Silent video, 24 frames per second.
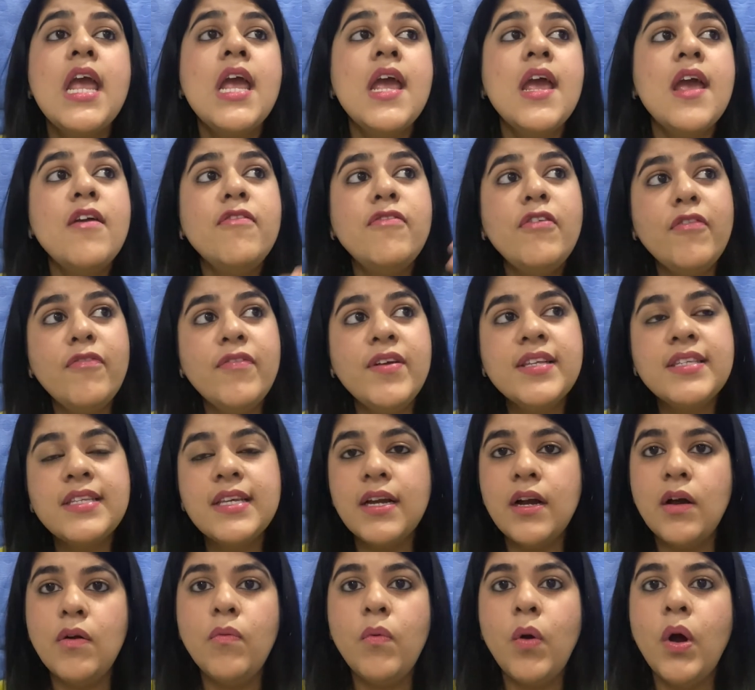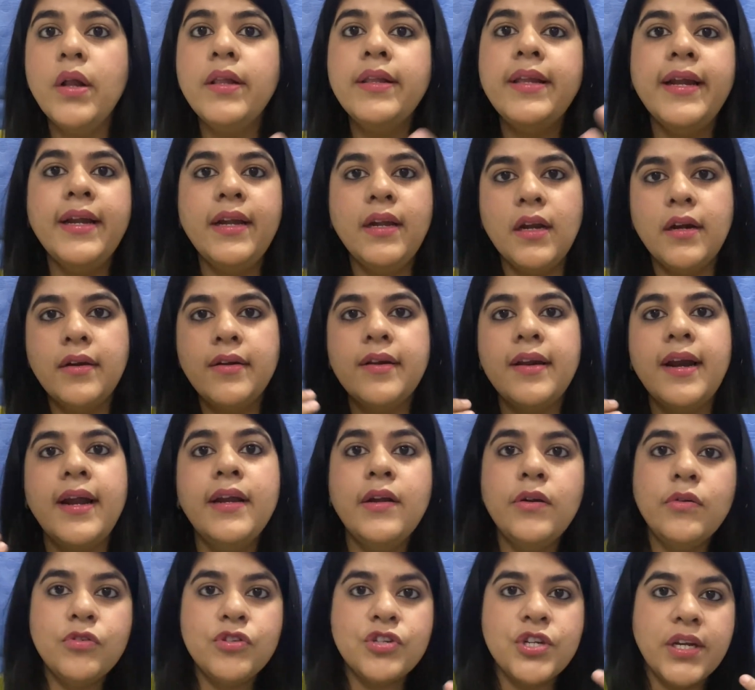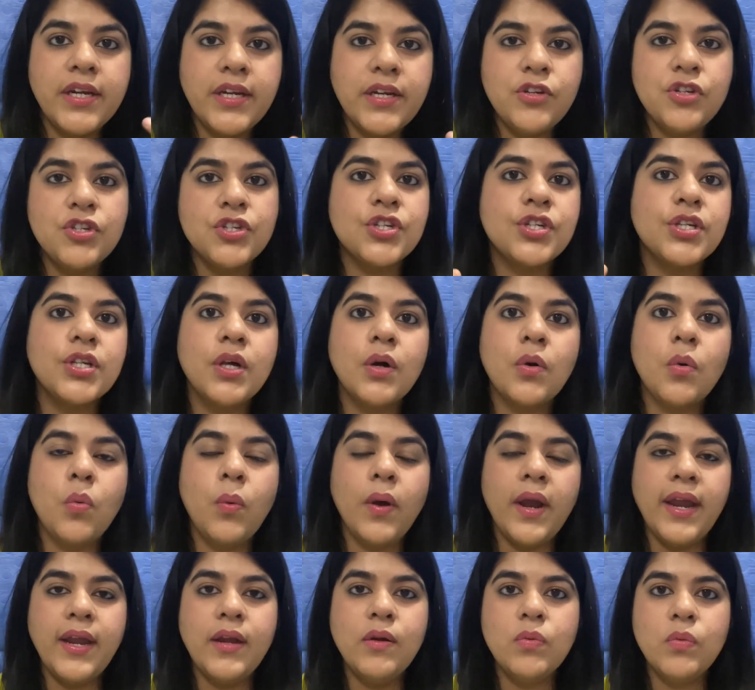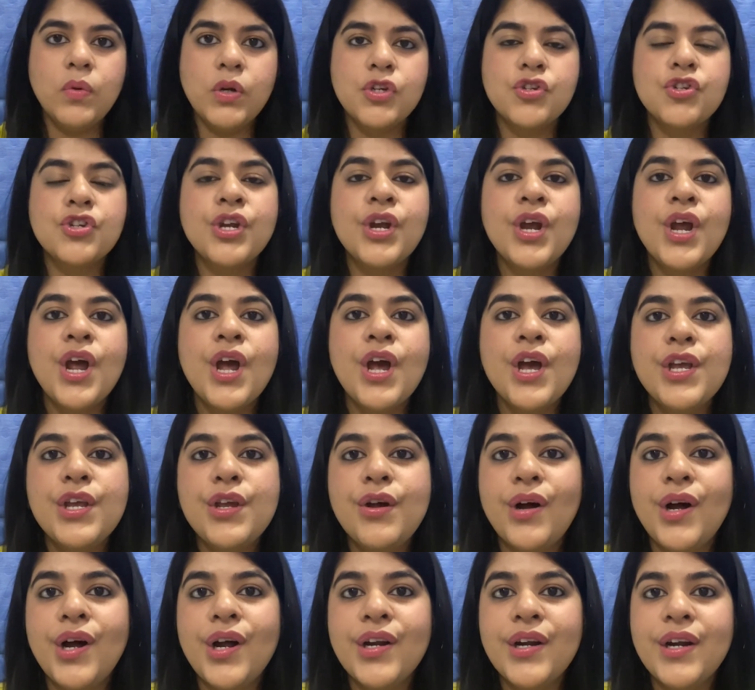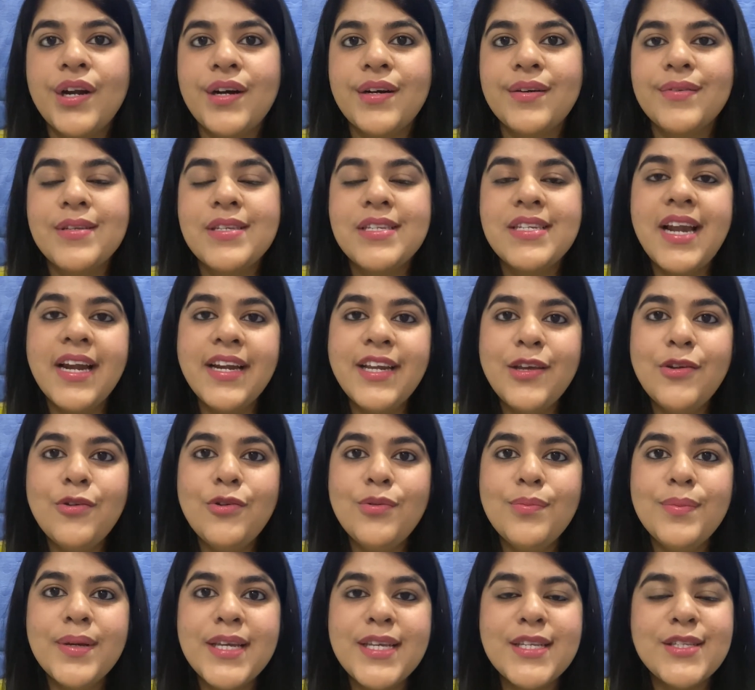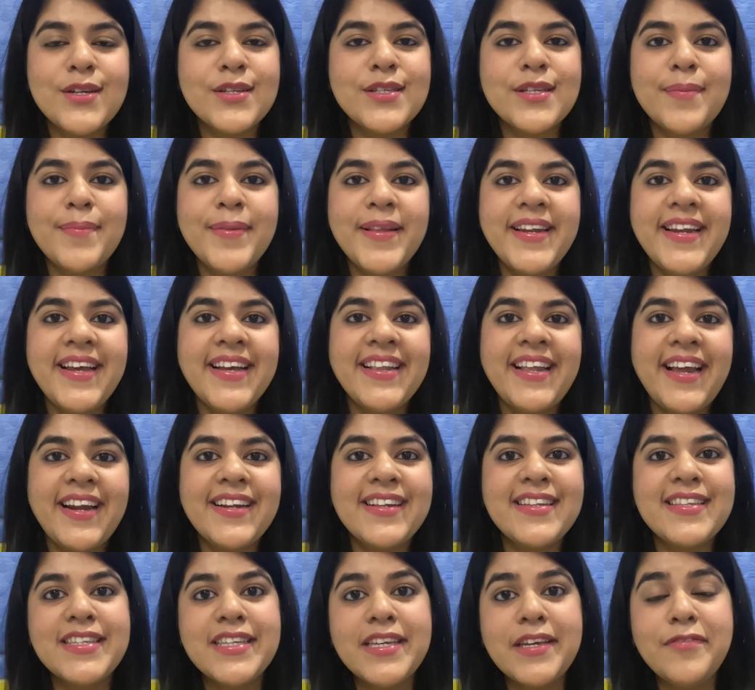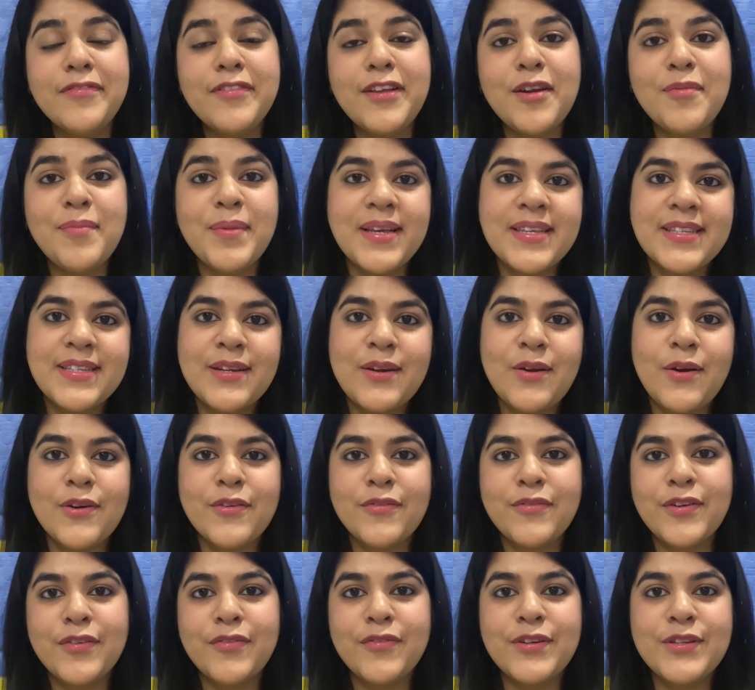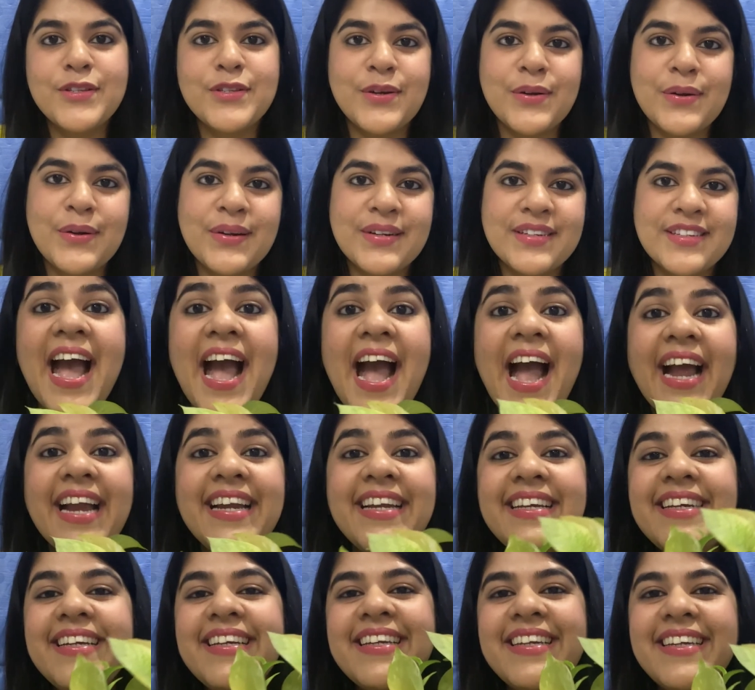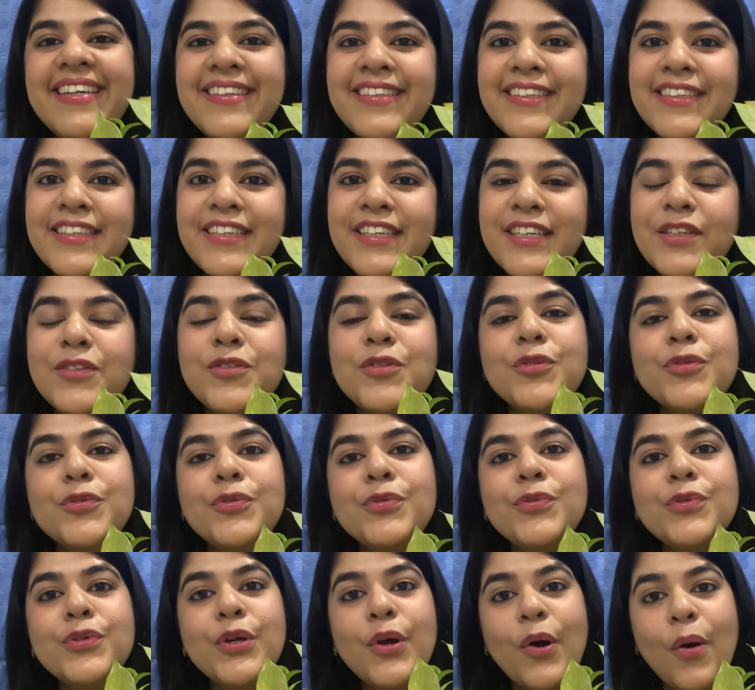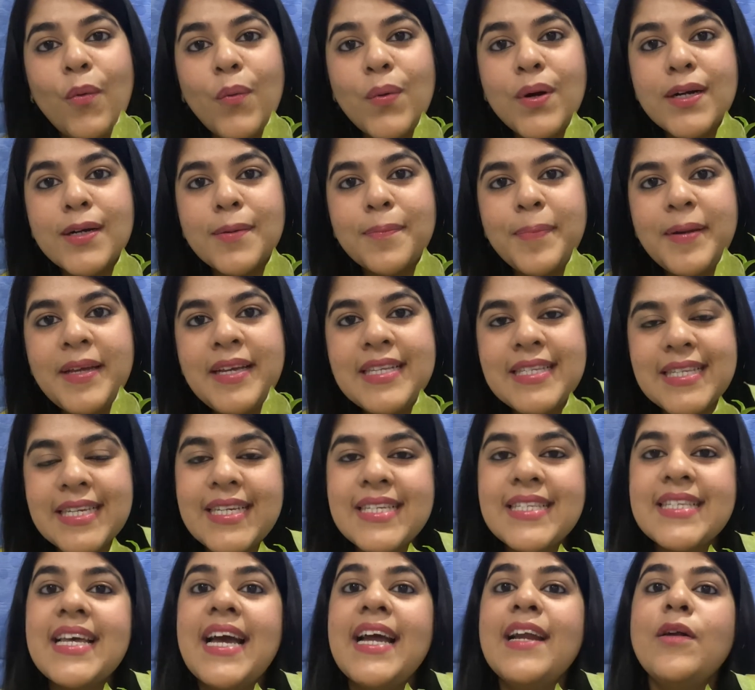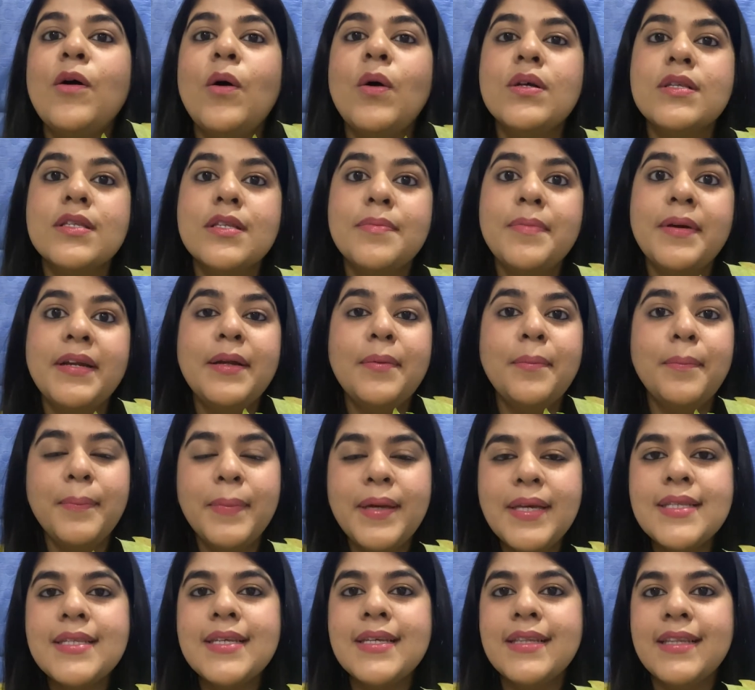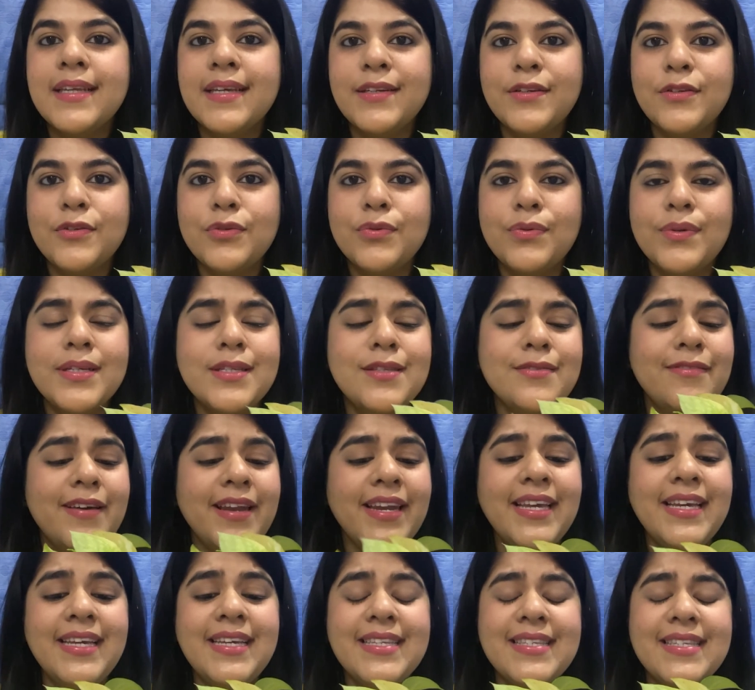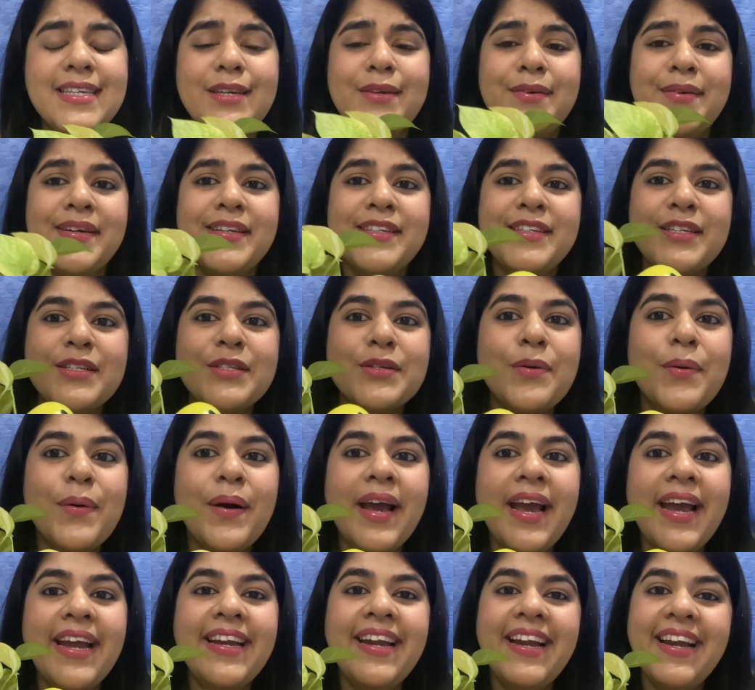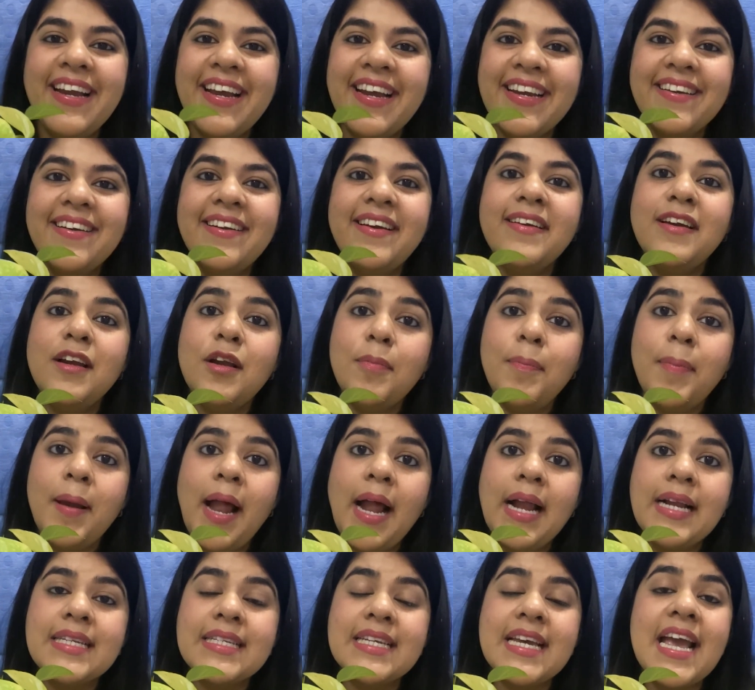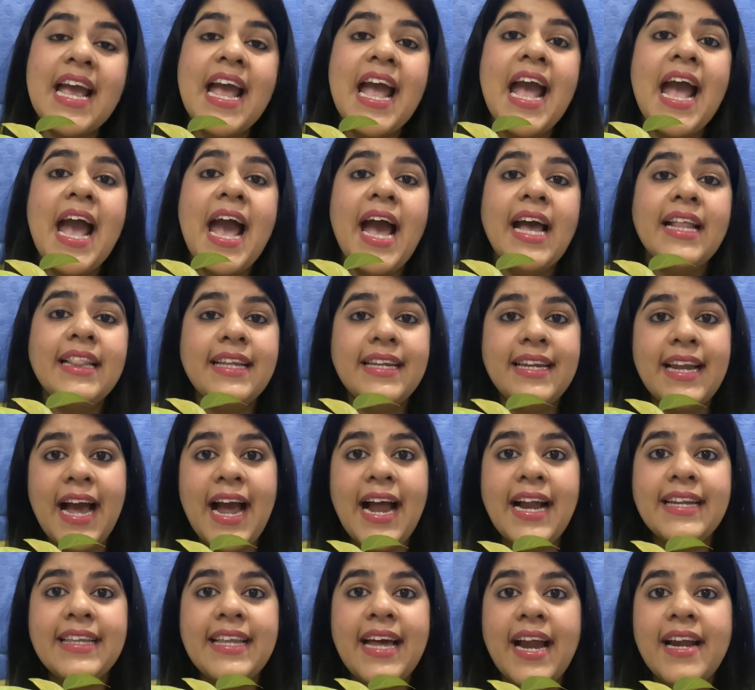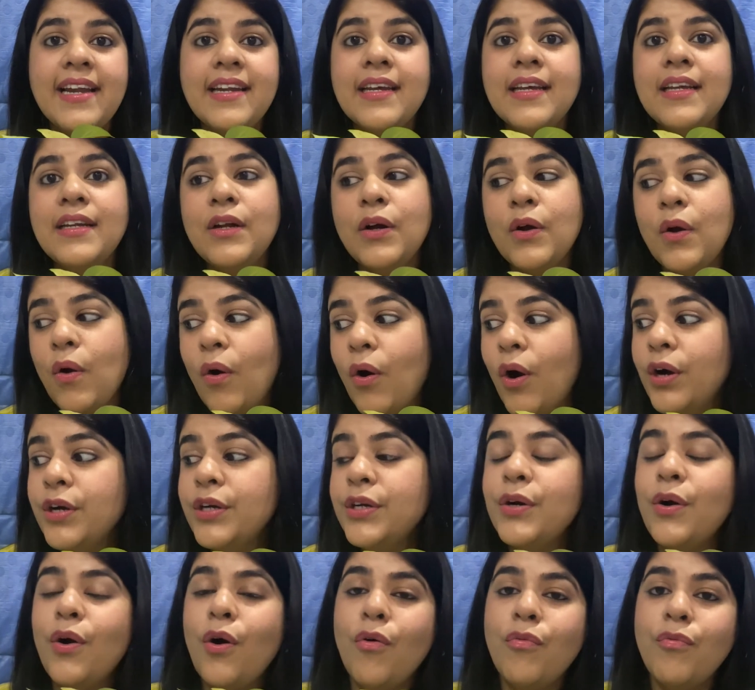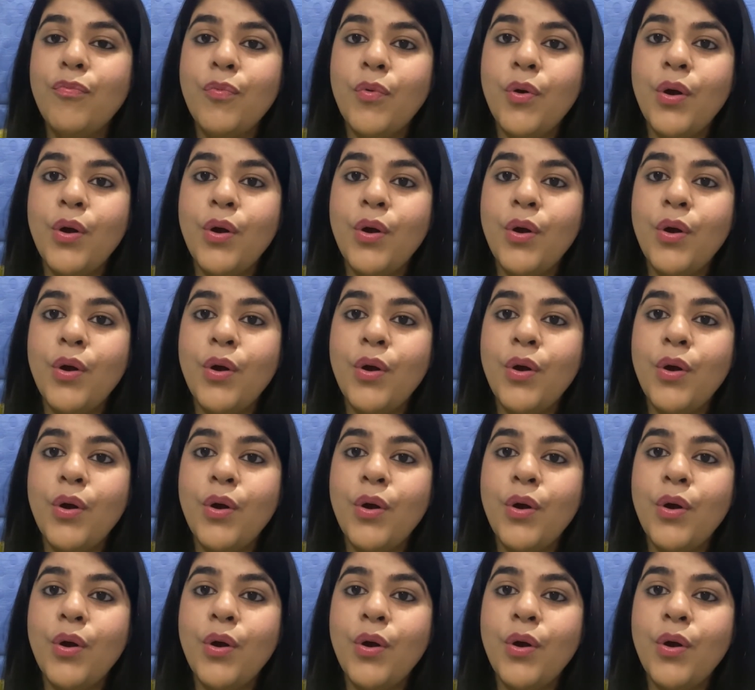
If you're facing a wall, then try to change the way in which your study room is or something like that, and see if that makes a lot of difference or not. Adding greenery to your workplace is an awesome and amazing thing to do. It's very easy. You can just go ahead and get a little plant and then add that in a corner of